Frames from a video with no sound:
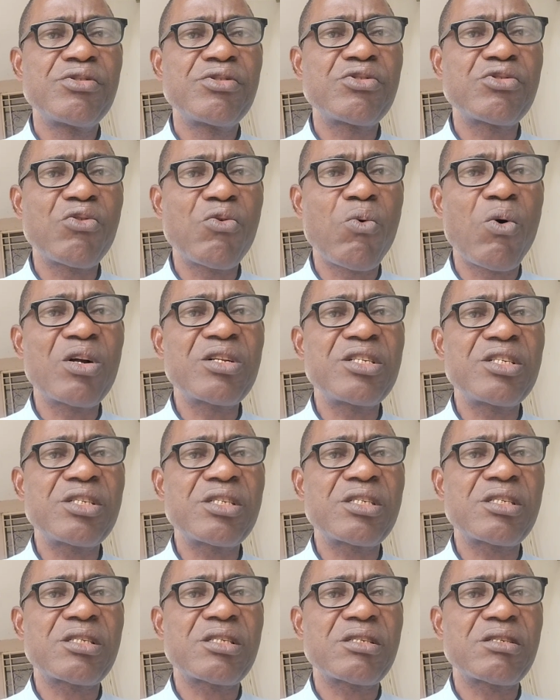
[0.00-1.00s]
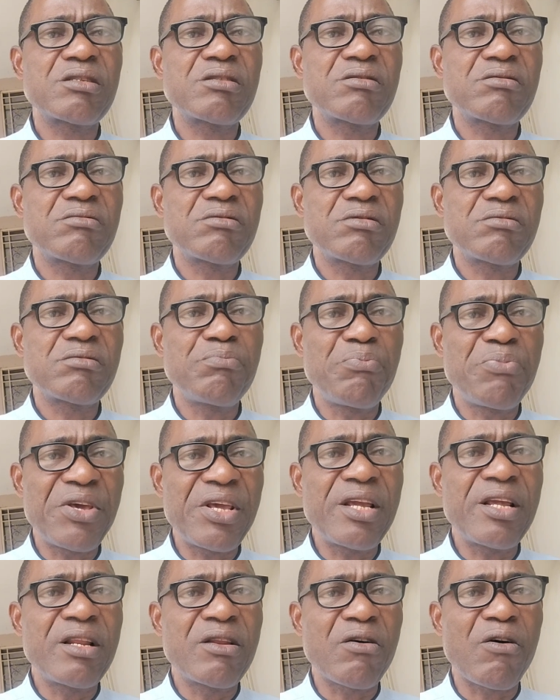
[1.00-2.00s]
to what is
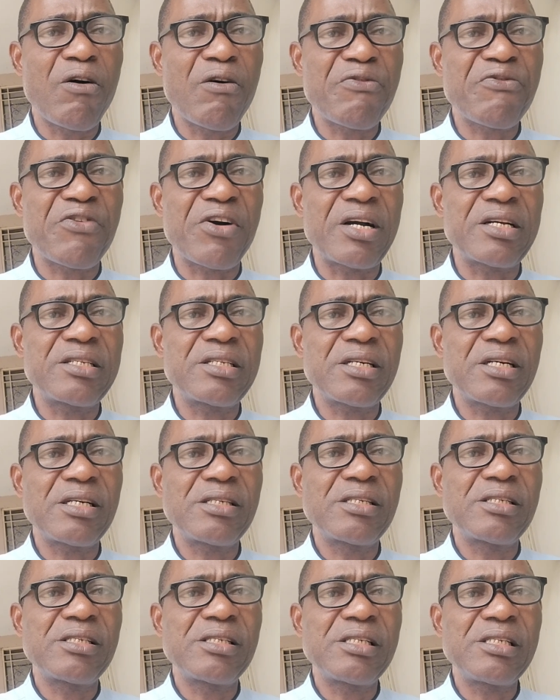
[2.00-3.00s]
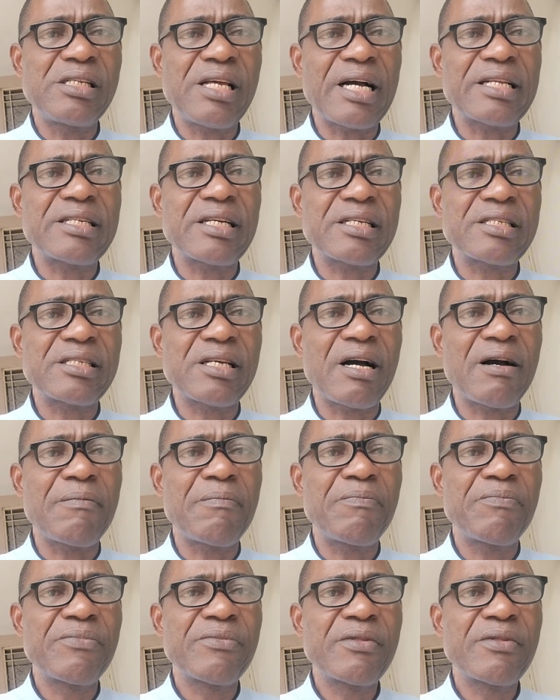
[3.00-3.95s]
being offered in that exam.